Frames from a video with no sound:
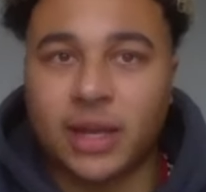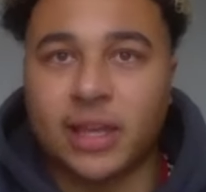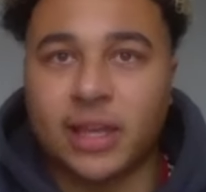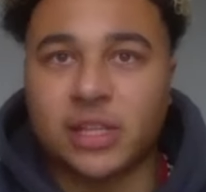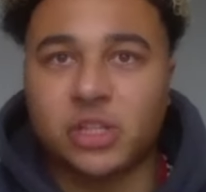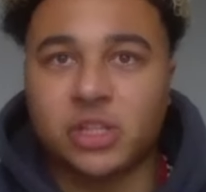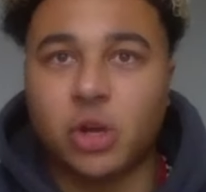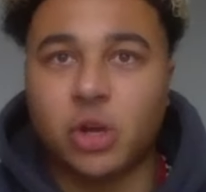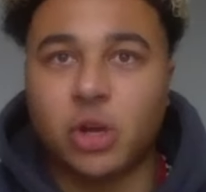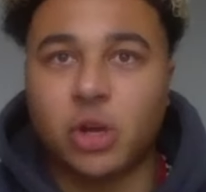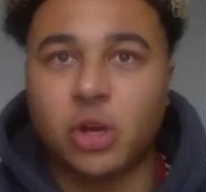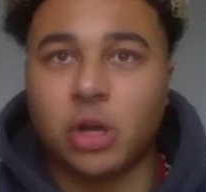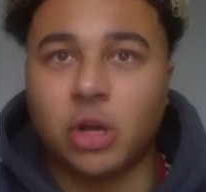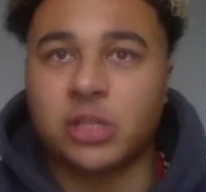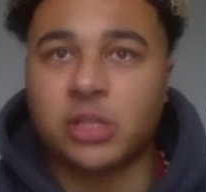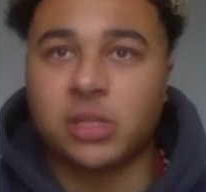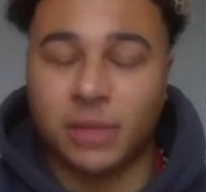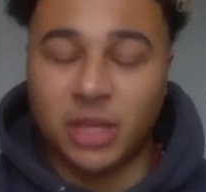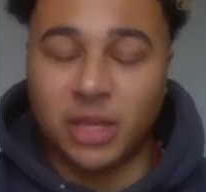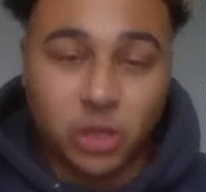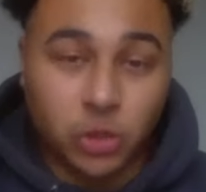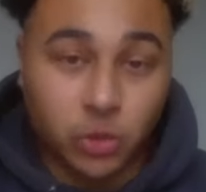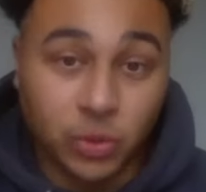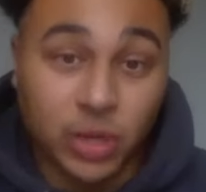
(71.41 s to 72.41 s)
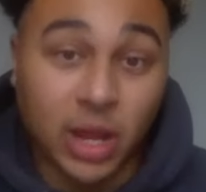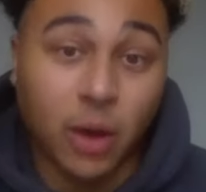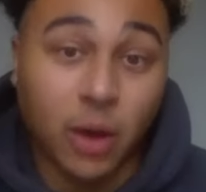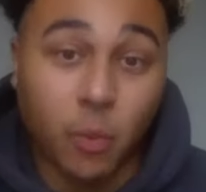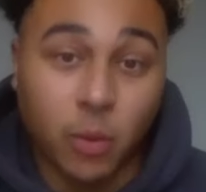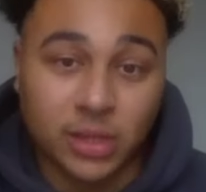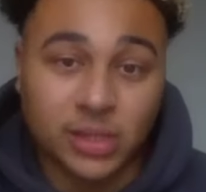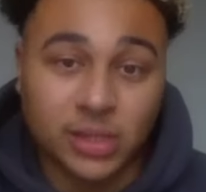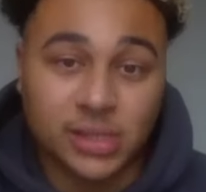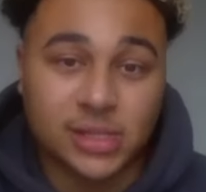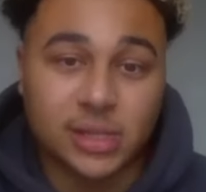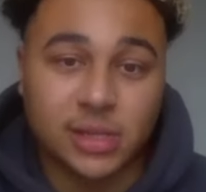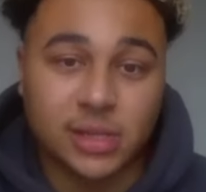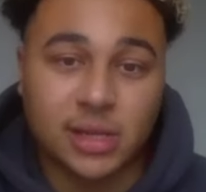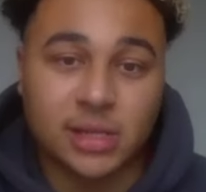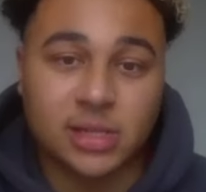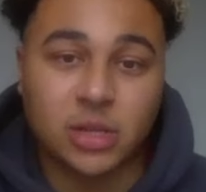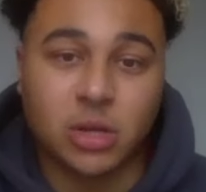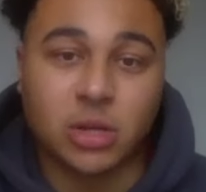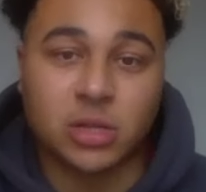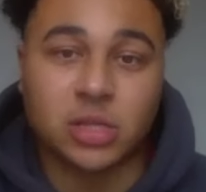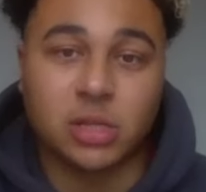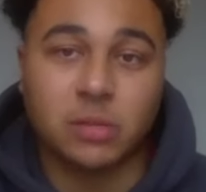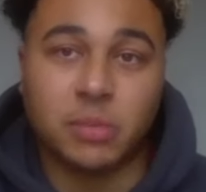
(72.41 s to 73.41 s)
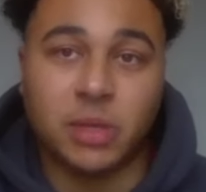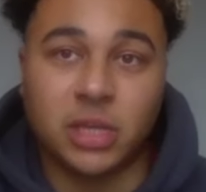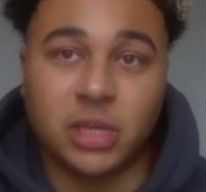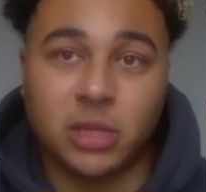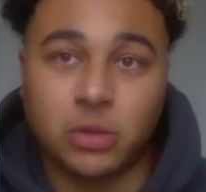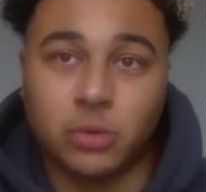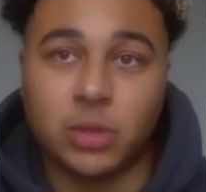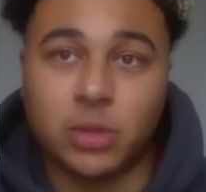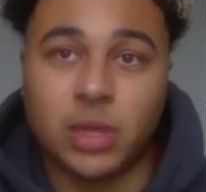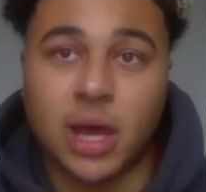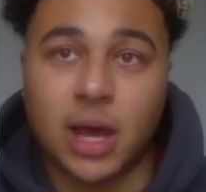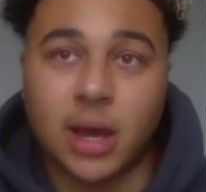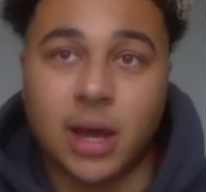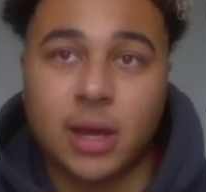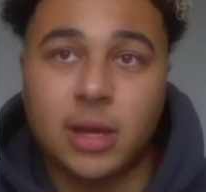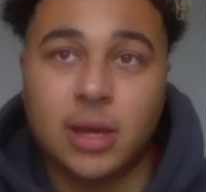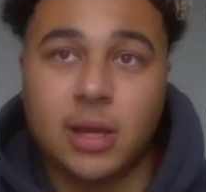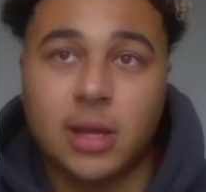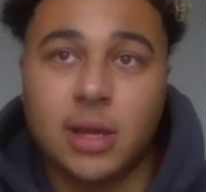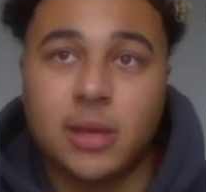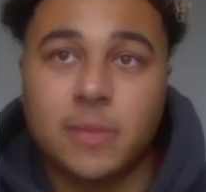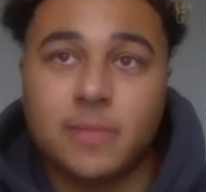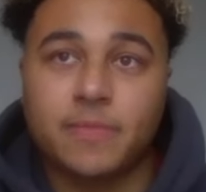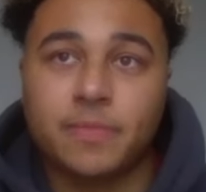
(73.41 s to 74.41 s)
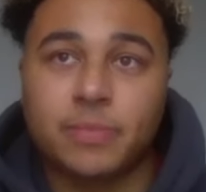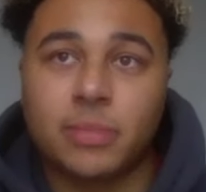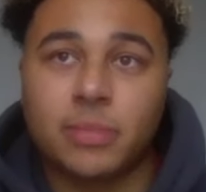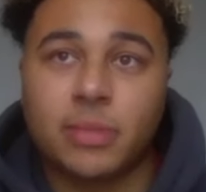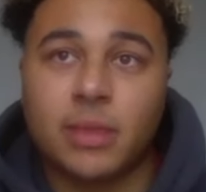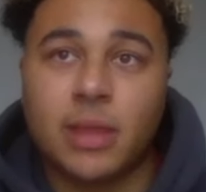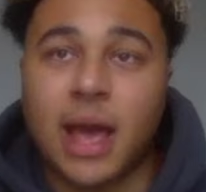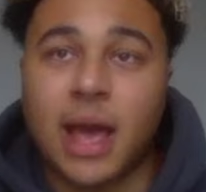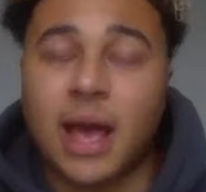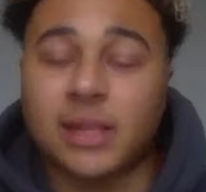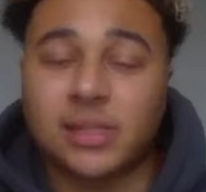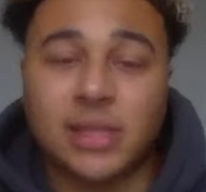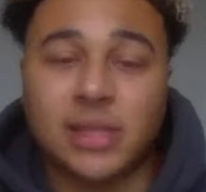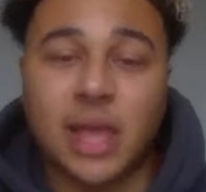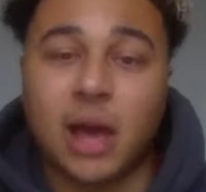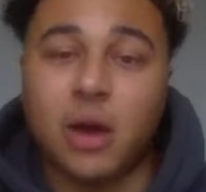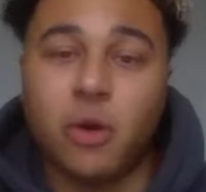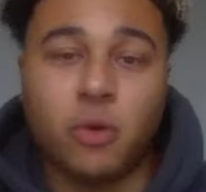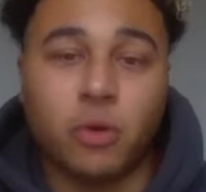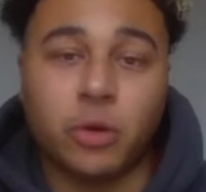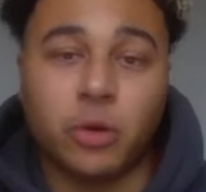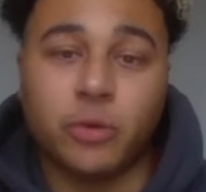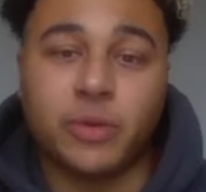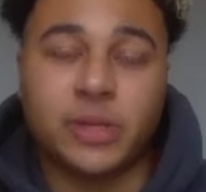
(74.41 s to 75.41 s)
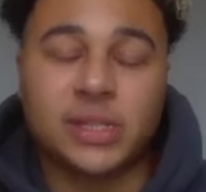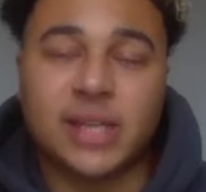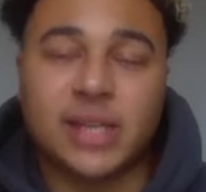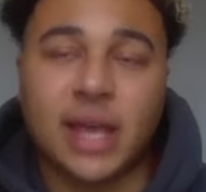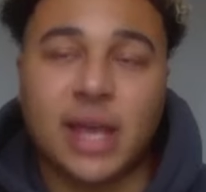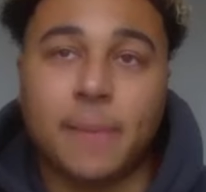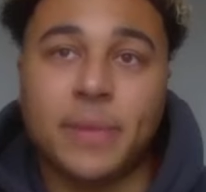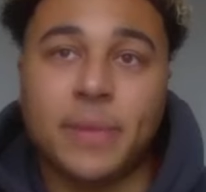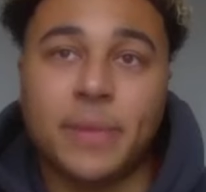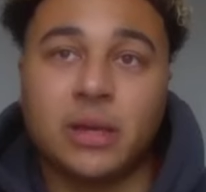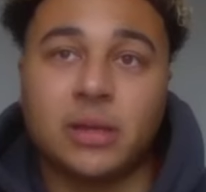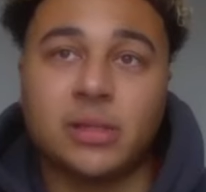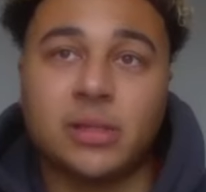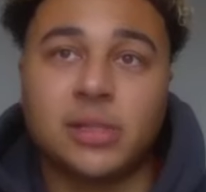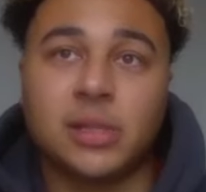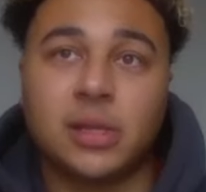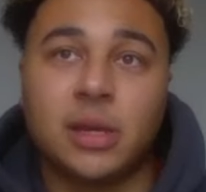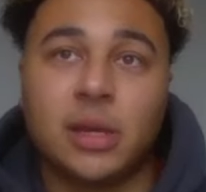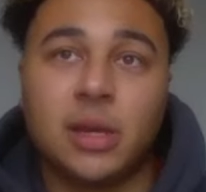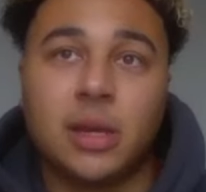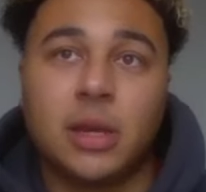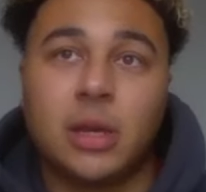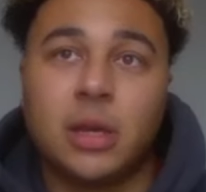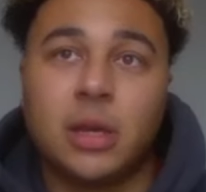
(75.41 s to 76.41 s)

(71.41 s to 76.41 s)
It's got to be you that wants it. It's got to be you that has that hunger inside, because